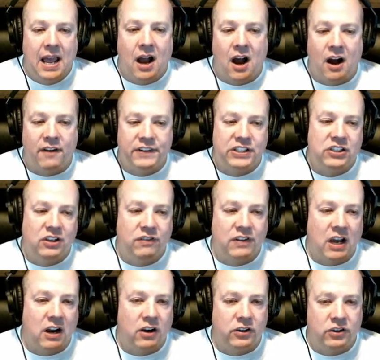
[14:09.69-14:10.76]
Obviously, you've
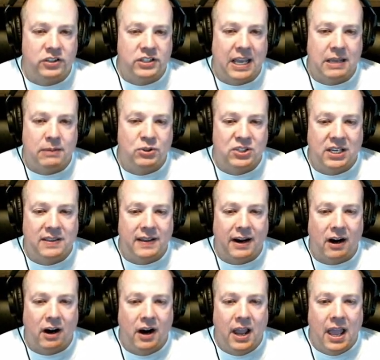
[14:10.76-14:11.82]
got all your tables in
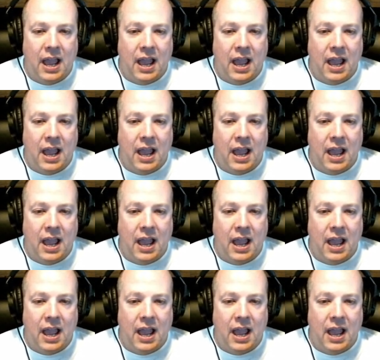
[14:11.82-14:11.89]
there,